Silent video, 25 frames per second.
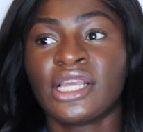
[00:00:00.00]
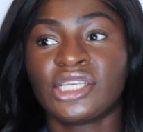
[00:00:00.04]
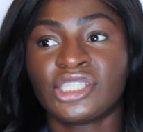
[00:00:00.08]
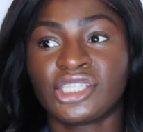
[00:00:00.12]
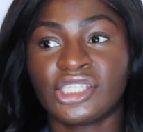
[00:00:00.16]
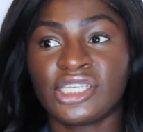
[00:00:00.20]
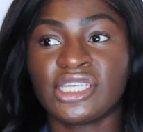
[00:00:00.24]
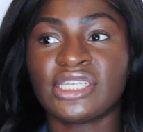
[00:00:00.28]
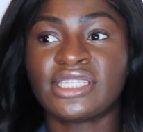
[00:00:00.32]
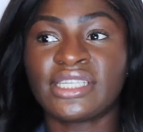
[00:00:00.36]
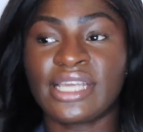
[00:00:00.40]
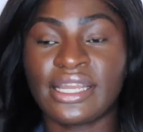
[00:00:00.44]

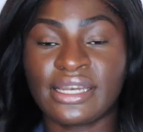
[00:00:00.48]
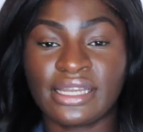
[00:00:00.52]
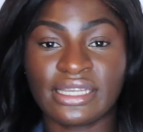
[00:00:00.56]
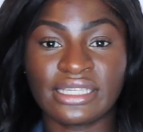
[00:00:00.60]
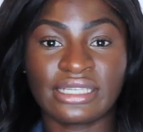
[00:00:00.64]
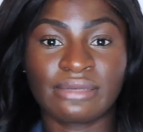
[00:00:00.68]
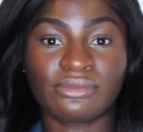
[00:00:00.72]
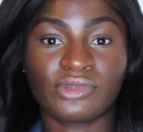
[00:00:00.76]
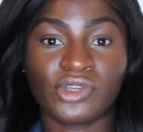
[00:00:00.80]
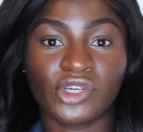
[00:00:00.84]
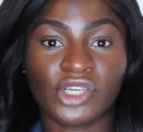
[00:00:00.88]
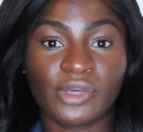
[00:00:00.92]
she's sending
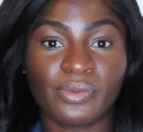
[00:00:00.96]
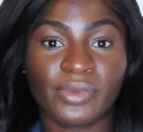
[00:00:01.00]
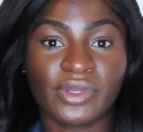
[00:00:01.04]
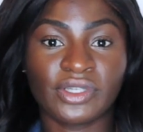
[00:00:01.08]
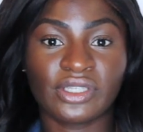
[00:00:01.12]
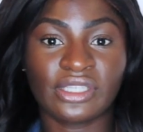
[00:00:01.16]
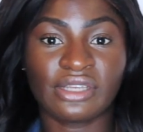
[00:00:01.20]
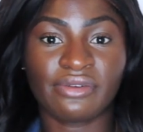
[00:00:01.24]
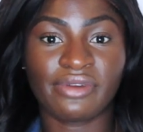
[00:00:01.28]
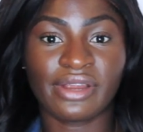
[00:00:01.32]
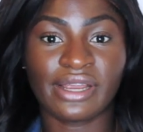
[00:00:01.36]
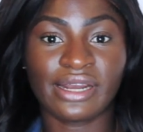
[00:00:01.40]
some
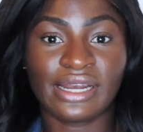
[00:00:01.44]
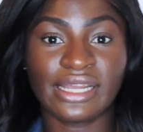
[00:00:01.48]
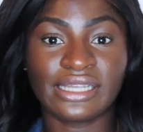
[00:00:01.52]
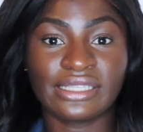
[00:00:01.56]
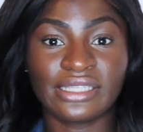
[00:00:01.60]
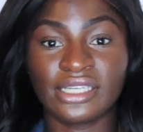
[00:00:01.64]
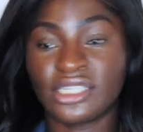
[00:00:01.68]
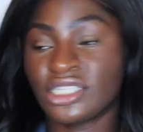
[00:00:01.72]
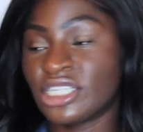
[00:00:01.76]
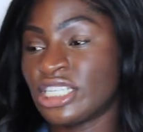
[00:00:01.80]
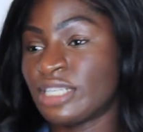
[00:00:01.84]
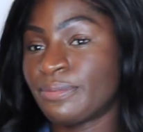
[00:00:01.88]
documents to the
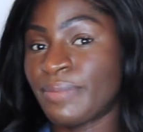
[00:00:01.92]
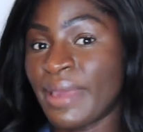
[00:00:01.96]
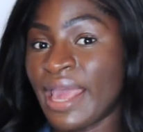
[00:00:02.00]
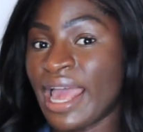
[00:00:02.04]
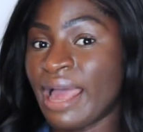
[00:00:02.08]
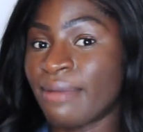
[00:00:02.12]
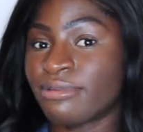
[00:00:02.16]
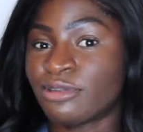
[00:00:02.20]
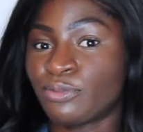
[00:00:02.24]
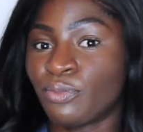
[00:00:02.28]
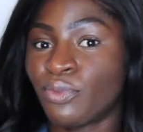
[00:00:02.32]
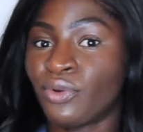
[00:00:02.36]
regulator, she's
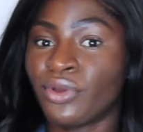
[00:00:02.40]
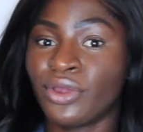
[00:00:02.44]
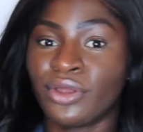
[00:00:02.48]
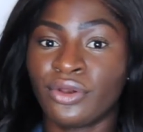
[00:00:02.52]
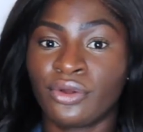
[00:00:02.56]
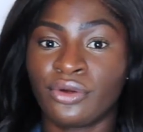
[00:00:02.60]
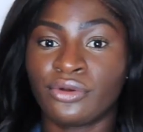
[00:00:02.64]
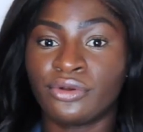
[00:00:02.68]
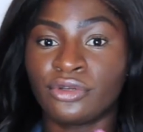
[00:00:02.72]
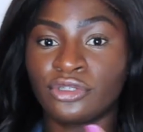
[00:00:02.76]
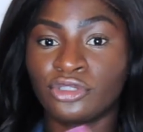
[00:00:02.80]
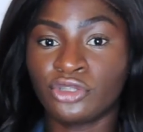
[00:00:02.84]
perhaps putting
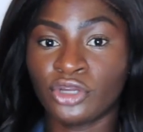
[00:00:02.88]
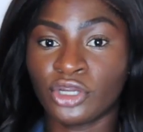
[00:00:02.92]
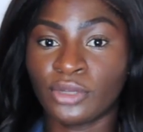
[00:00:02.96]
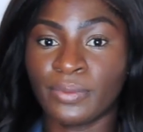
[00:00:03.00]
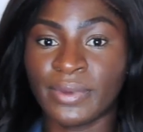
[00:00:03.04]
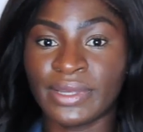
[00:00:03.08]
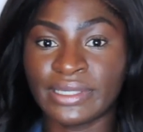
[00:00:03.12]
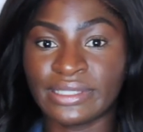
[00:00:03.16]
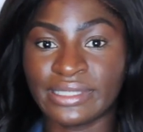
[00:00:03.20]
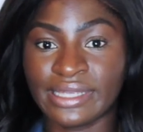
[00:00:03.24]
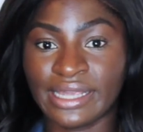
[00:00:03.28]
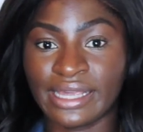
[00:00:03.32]
all those
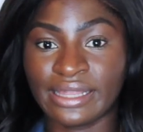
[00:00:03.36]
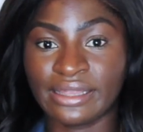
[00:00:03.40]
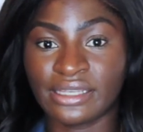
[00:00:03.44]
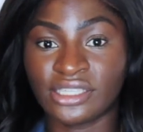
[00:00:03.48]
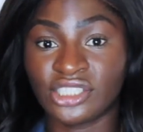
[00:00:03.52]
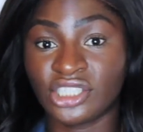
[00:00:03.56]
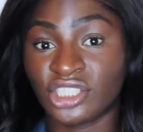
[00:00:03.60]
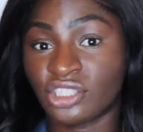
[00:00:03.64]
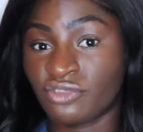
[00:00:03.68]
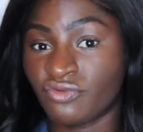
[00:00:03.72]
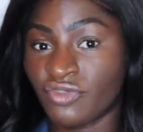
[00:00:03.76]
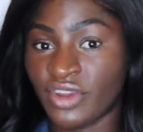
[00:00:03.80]
documents together,
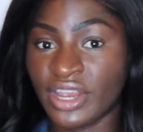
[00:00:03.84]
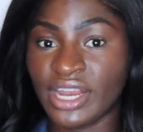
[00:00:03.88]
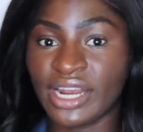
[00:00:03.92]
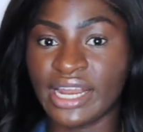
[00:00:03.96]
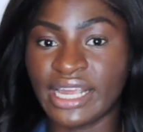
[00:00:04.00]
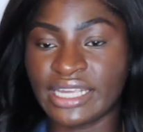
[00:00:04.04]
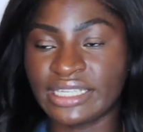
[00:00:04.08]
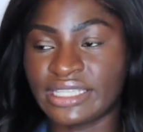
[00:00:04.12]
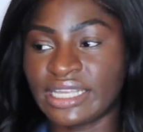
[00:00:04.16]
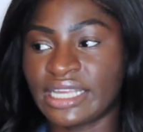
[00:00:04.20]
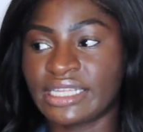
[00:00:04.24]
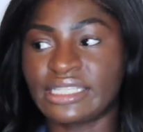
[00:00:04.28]
just
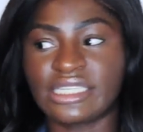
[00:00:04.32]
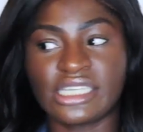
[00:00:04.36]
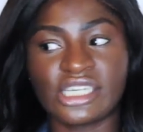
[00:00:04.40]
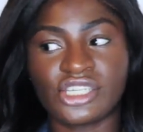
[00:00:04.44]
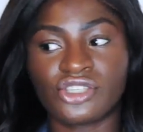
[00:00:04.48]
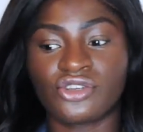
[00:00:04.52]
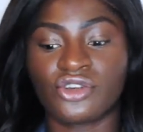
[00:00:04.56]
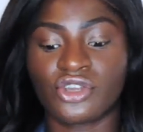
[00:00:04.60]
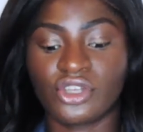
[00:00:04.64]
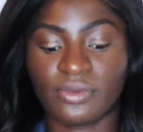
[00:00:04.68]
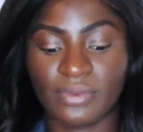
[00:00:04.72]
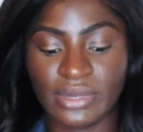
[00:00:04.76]
realize that
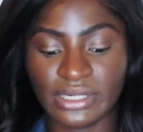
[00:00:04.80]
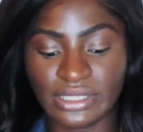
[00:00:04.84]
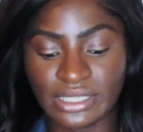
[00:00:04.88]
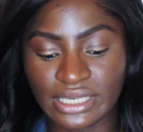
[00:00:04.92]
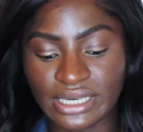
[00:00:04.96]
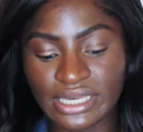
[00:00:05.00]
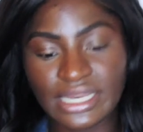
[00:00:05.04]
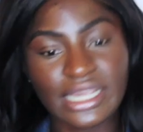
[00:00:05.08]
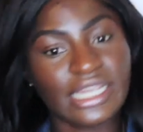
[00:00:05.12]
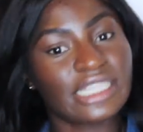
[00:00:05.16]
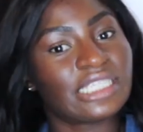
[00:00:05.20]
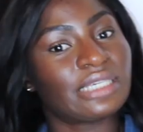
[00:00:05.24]
these documents
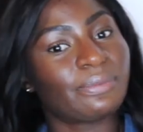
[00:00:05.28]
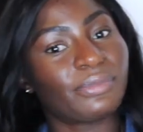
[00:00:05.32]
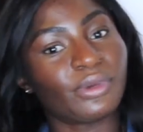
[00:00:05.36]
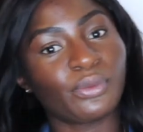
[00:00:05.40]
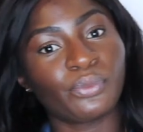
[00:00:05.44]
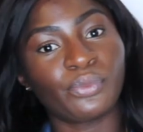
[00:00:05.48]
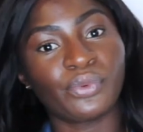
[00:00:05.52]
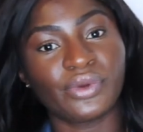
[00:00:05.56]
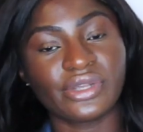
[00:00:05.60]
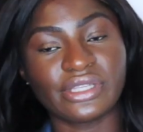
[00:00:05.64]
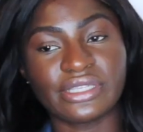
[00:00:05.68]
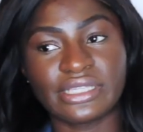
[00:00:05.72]
need to
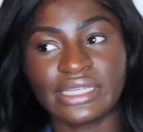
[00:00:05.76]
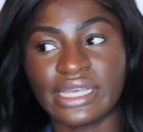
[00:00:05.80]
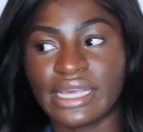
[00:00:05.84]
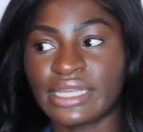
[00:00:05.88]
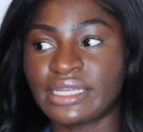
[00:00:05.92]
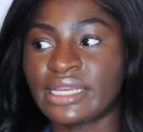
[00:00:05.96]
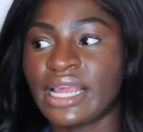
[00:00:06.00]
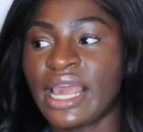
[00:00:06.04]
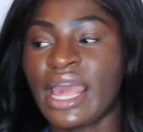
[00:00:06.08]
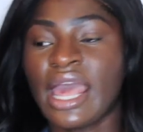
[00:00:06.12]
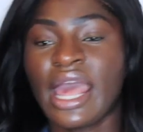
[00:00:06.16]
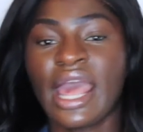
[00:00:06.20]
be
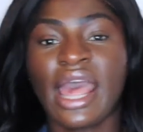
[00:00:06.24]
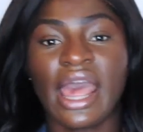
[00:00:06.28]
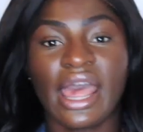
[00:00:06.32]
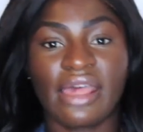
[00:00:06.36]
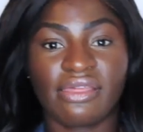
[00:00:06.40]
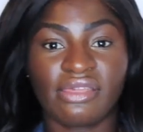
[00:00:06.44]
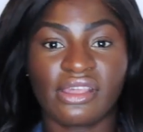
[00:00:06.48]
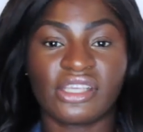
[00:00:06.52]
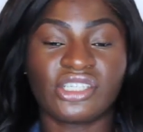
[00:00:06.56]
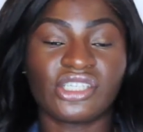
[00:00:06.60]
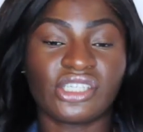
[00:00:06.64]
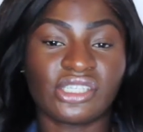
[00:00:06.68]
printed,
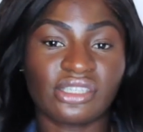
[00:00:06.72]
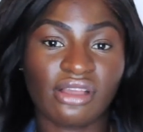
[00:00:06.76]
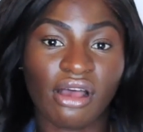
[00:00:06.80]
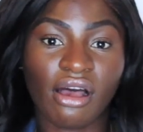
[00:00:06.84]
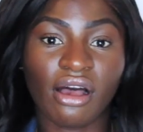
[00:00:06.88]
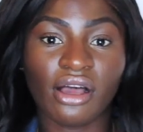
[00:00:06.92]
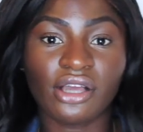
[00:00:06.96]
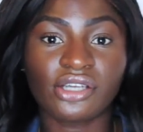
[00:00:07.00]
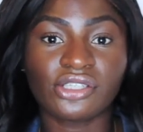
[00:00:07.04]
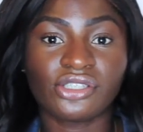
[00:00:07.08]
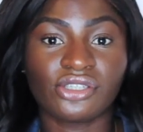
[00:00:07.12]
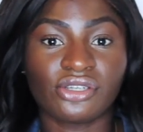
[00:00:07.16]
and then she's
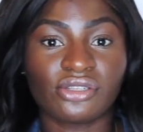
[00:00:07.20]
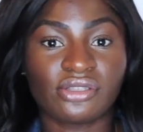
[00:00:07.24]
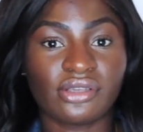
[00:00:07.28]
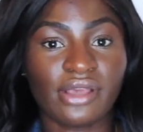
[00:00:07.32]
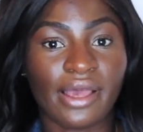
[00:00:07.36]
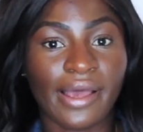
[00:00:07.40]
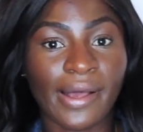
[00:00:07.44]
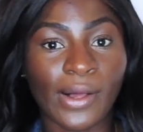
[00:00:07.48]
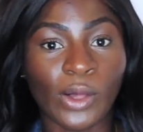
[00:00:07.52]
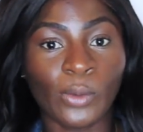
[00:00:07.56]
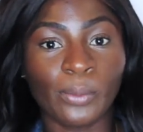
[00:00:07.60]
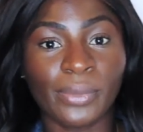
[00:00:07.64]
asked you to
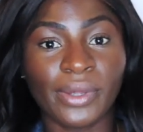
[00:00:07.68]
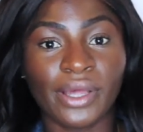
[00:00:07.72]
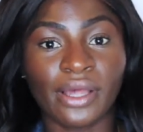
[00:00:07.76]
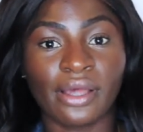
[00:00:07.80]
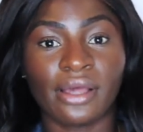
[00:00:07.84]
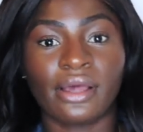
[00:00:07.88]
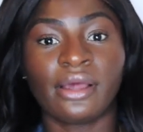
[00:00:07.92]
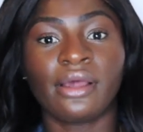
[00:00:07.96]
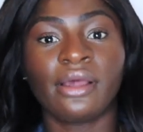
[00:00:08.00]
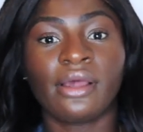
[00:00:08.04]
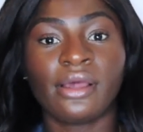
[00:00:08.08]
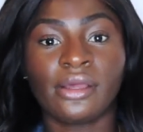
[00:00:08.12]
help
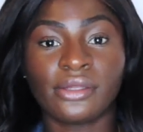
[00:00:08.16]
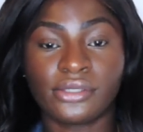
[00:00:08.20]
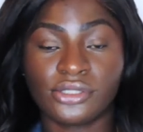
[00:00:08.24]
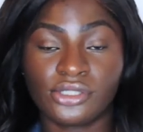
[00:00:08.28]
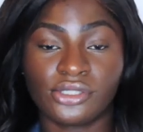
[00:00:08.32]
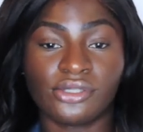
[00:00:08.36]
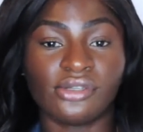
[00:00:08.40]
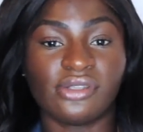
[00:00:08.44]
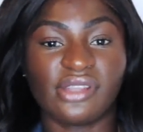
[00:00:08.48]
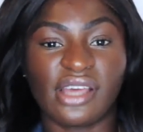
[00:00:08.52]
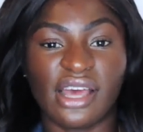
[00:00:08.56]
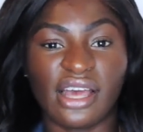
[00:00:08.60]
her
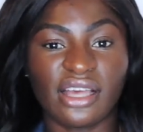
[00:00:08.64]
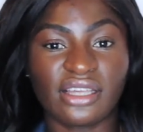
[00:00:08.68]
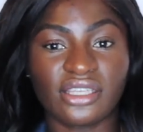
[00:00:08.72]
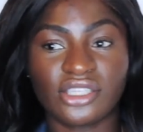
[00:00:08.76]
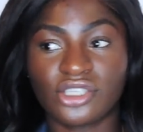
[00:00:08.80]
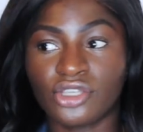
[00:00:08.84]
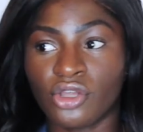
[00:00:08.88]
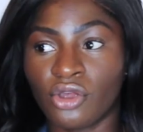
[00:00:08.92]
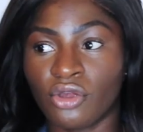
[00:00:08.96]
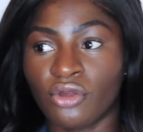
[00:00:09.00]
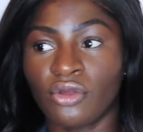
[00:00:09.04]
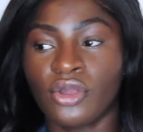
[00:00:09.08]
do that.
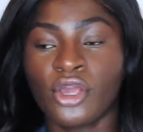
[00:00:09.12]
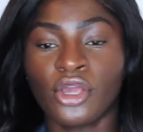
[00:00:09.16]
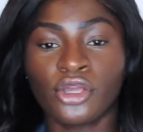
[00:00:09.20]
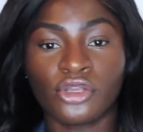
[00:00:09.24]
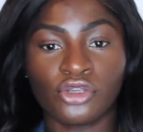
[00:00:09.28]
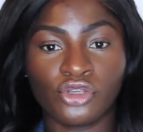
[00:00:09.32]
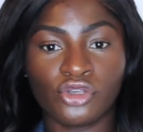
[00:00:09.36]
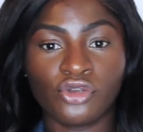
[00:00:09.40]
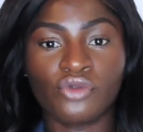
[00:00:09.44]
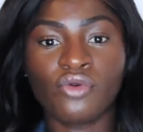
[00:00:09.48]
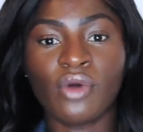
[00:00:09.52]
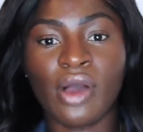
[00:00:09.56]
So
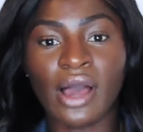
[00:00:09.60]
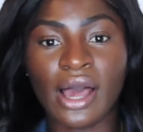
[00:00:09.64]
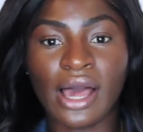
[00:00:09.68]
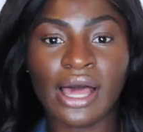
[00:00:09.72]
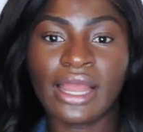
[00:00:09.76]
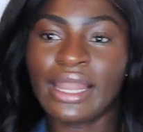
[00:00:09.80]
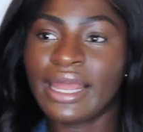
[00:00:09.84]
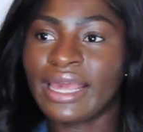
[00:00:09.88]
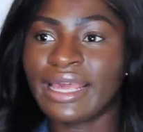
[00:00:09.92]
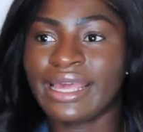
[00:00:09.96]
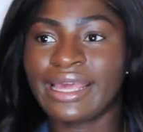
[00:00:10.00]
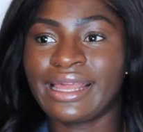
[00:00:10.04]
you
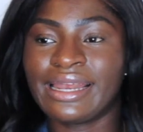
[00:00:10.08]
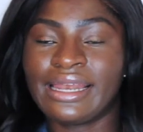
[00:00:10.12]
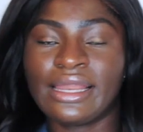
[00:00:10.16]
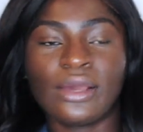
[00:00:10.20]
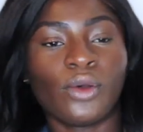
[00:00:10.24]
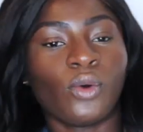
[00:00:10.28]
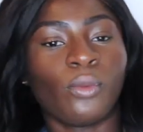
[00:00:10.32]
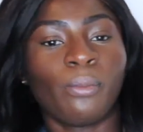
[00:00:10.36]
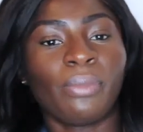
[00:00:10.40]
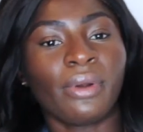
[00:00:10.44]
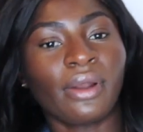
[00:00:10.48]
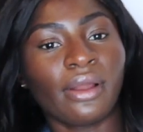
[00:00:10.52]
are like a
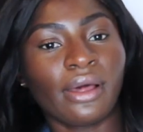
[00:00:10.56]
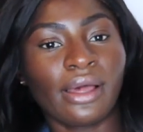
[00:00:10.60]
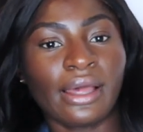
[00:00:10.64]
little